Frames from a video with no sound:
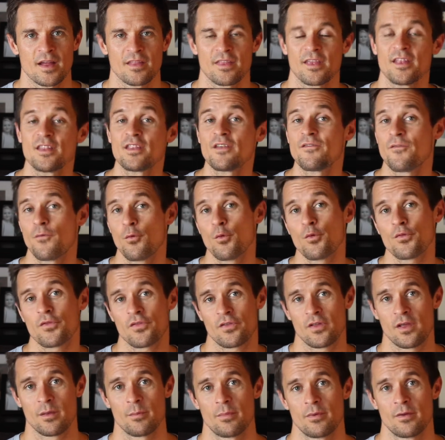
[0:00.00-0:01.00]
Then the fourth
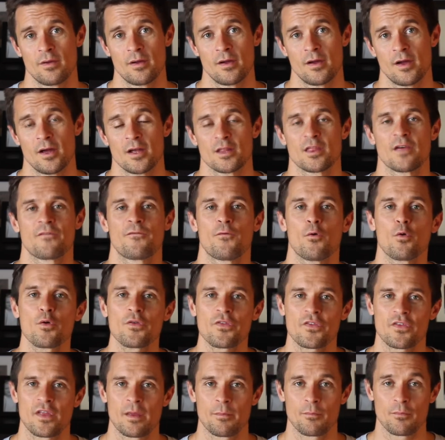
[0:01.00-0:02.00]
step. The
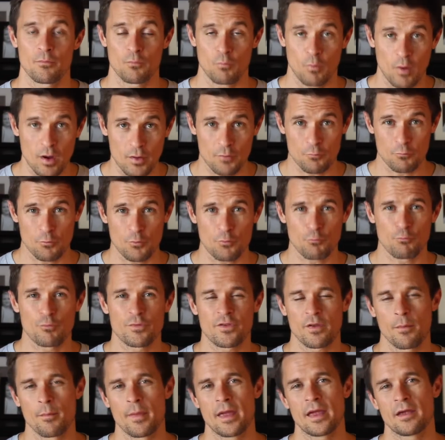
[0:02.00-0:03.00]
fourth step,
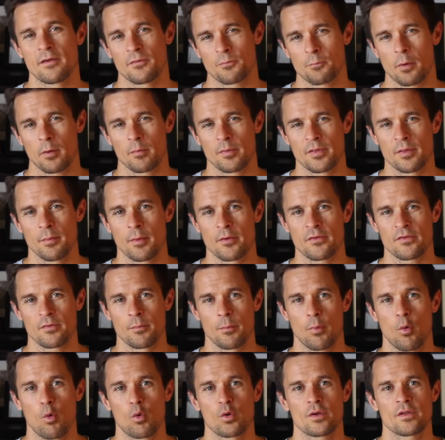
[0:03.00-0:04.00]
what to me is probably the most
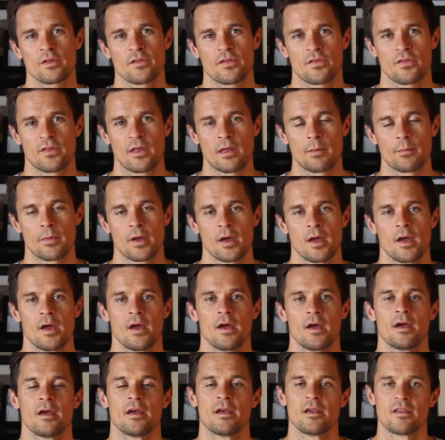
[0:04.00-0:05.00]
important step,
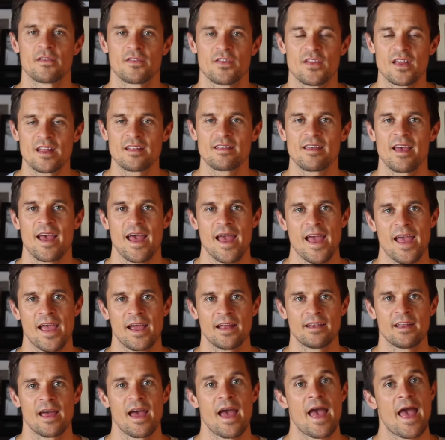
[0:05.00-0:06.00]
is then to
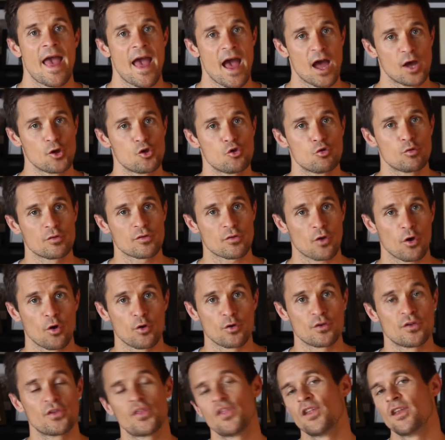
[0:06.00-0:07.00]
add how you would
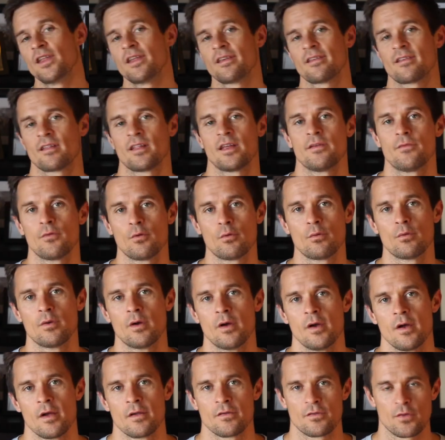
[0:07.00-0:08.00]
go to the next level.
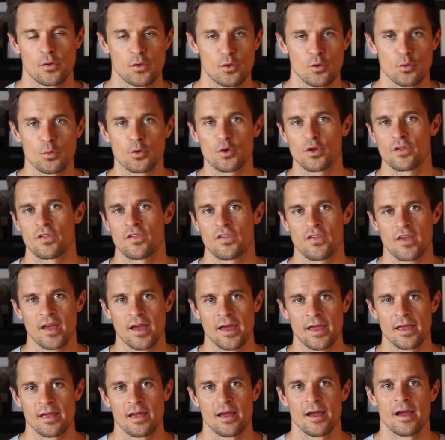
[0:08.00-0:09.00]
So you could
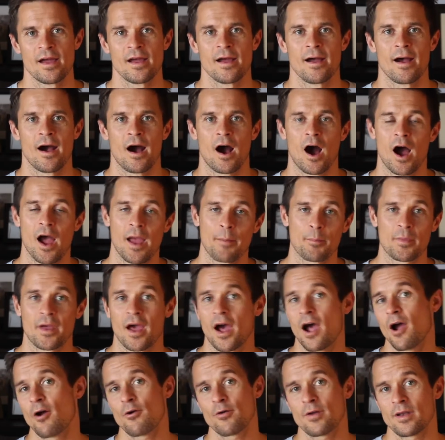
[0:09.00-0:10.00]
say, I am
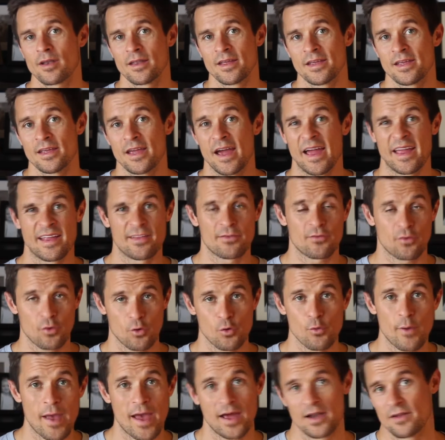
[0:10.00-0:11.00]
currently a
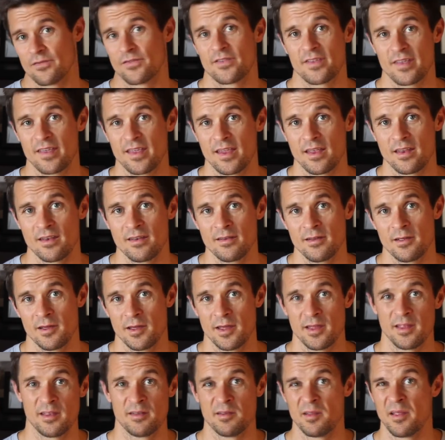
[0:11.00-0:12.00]
2 out of 10
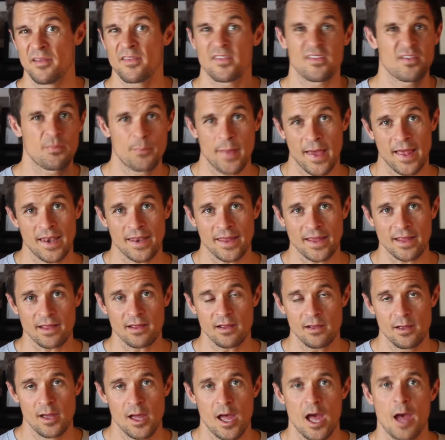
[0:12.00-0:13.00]
in
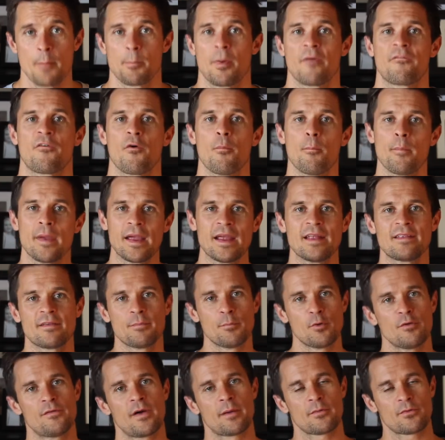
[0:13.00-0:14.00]
spelling, but for me to
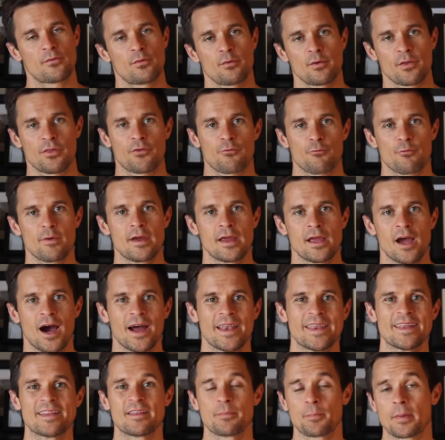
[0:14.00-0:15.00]
move up to a 3,
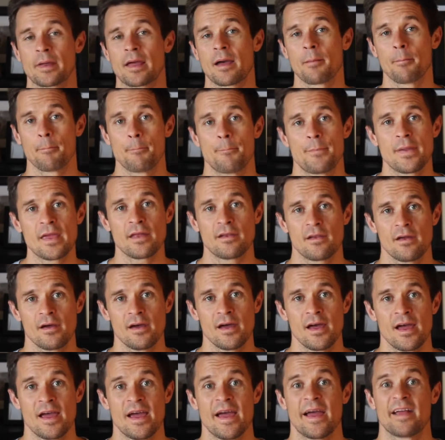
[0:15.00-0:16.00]
I need to become
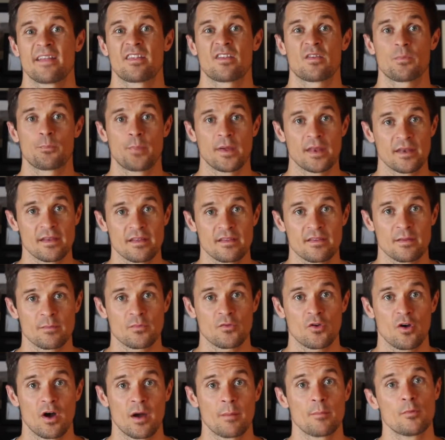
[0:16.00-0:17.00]
better at spending some
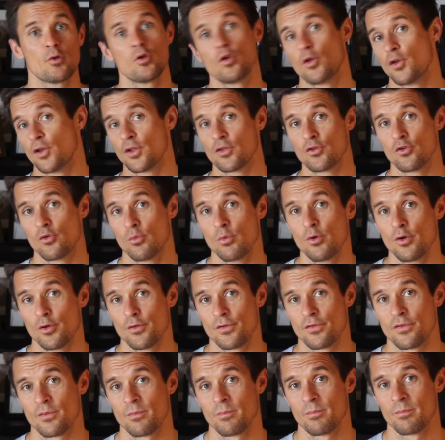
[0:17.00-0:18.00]
time learning new
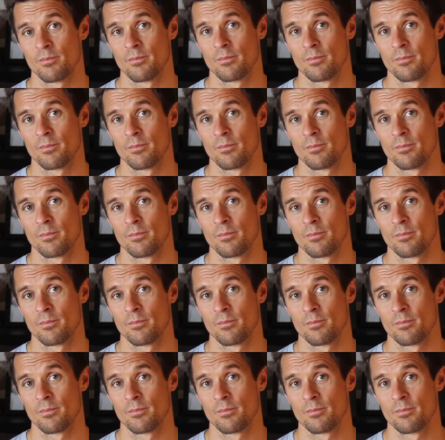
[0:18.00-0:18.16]
words.